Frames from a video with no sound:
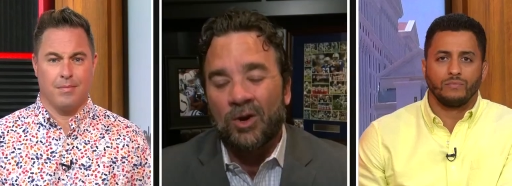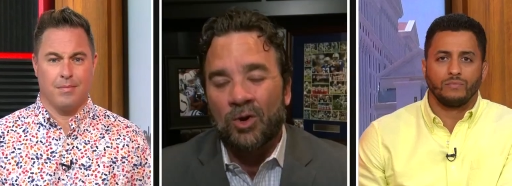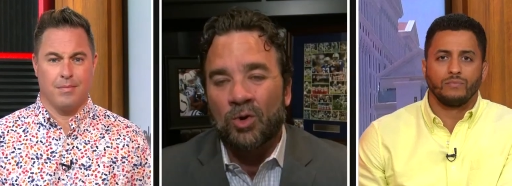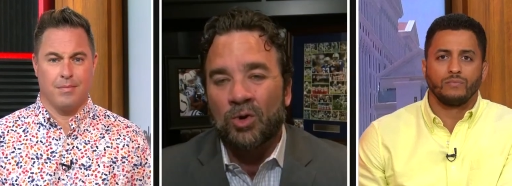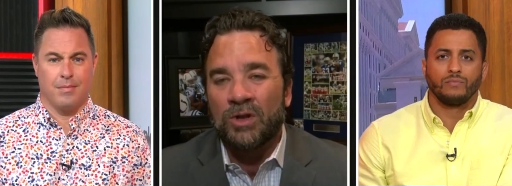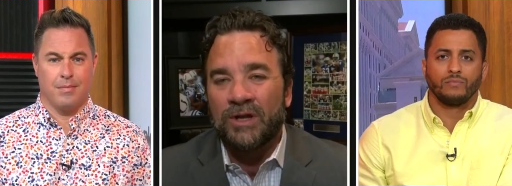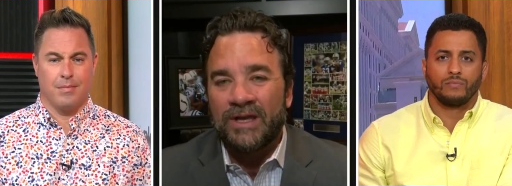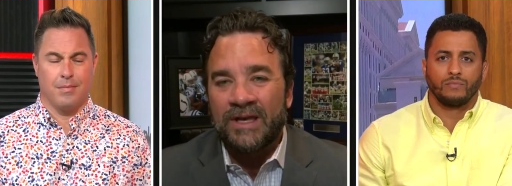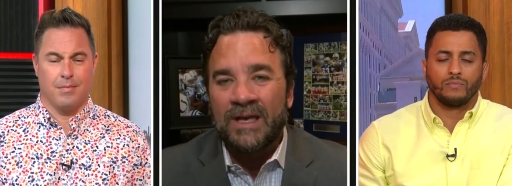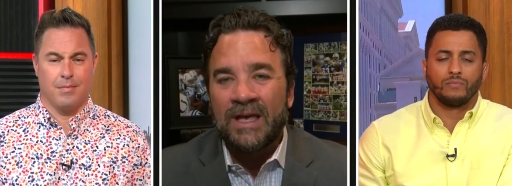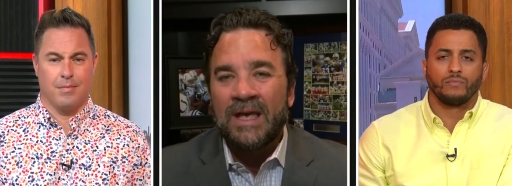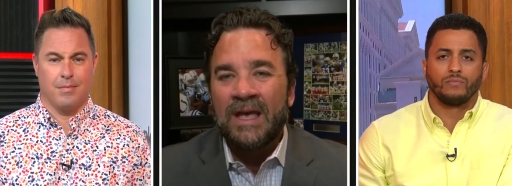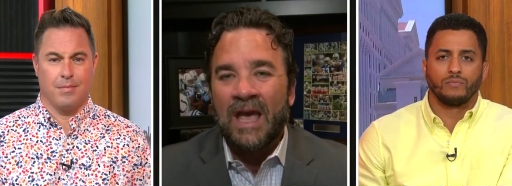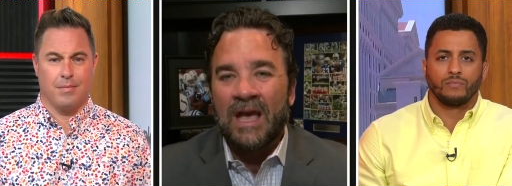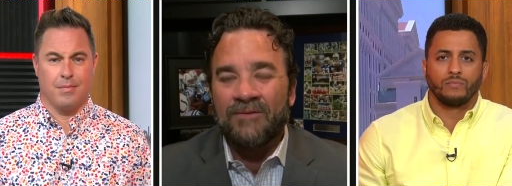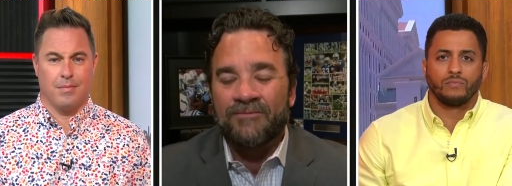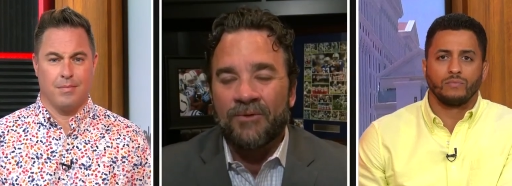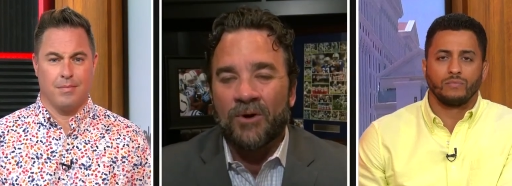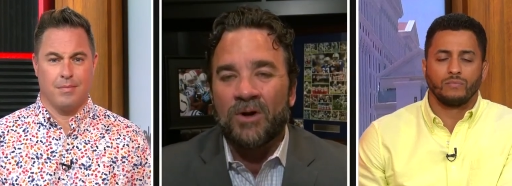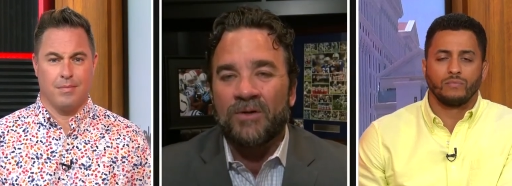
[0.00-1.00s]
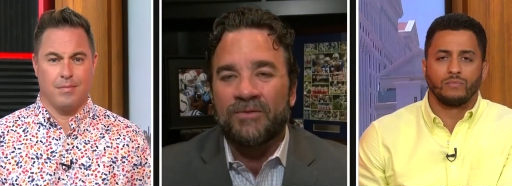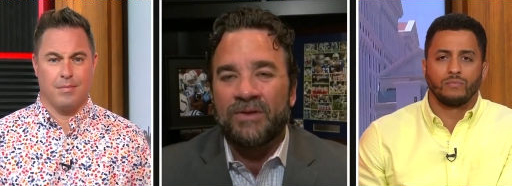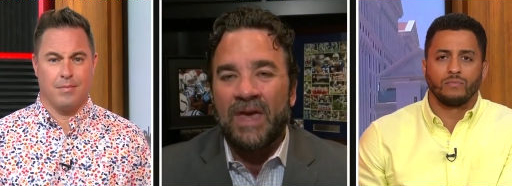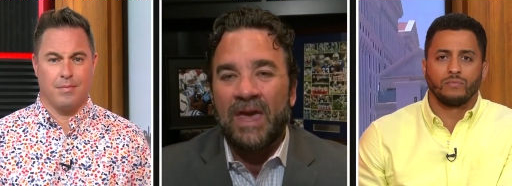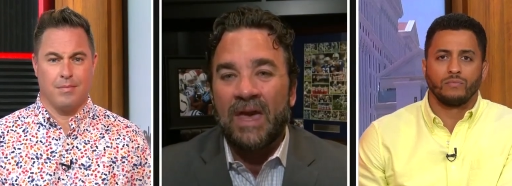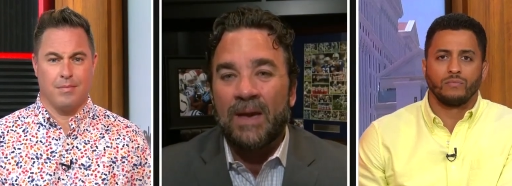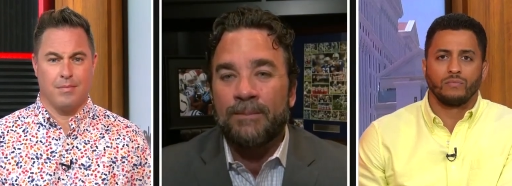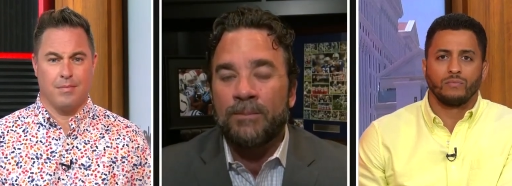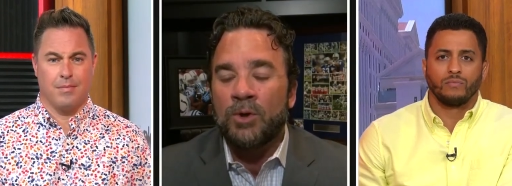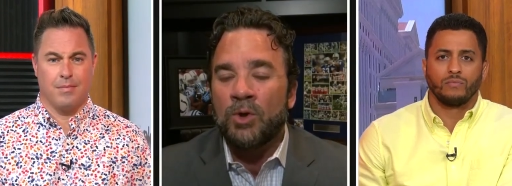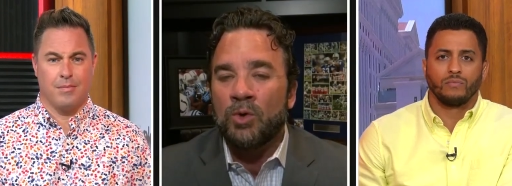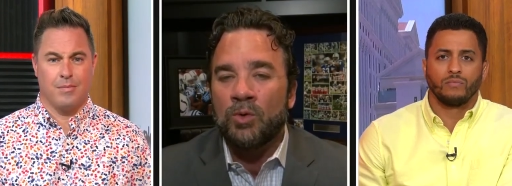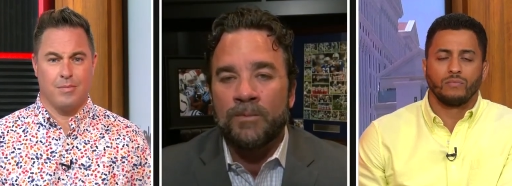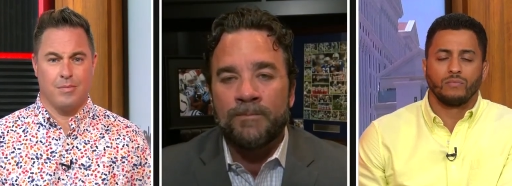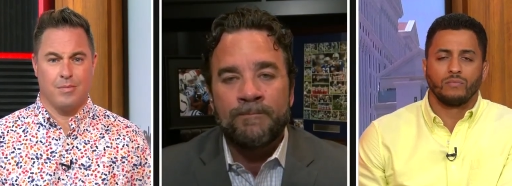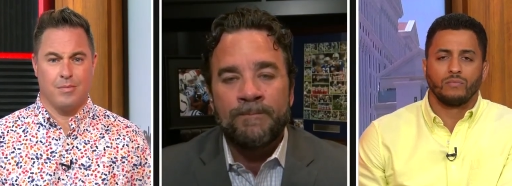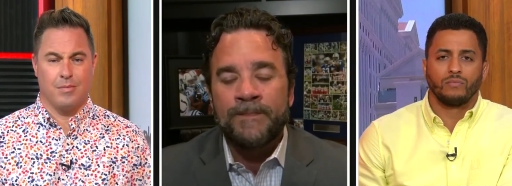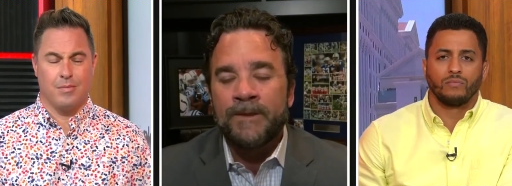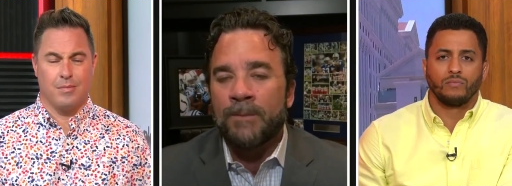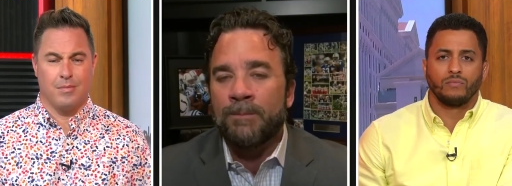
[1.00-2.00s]
Speaker 1: early, in front of Cam Newton,
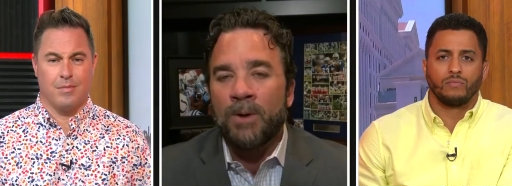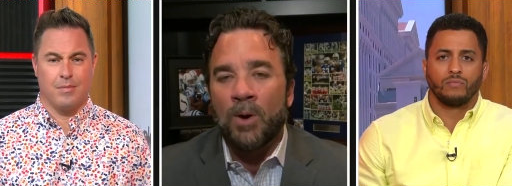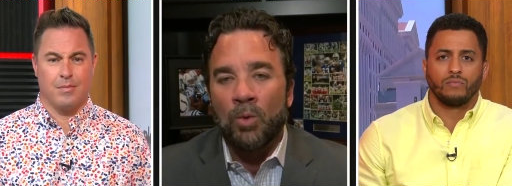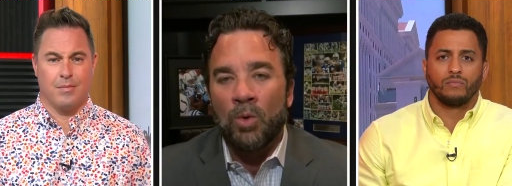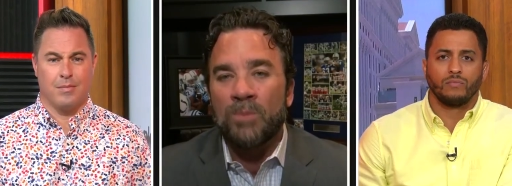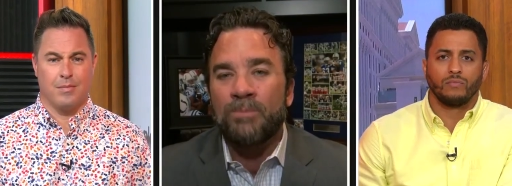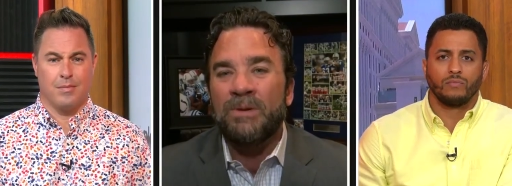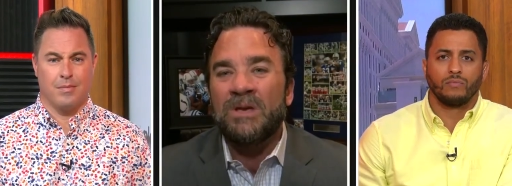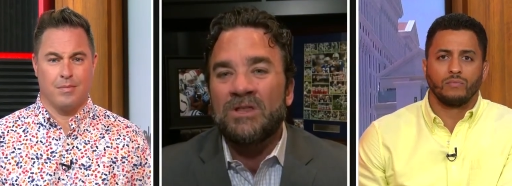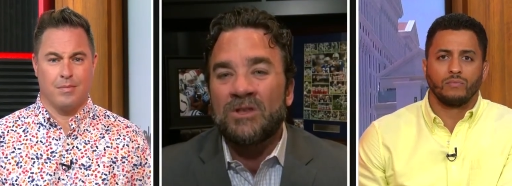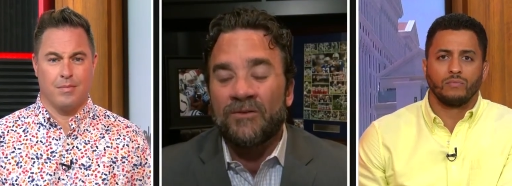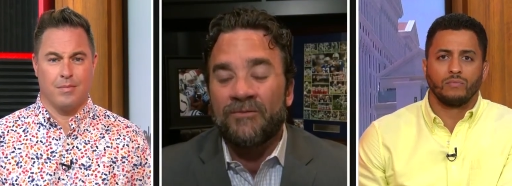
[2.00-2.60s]
but would be the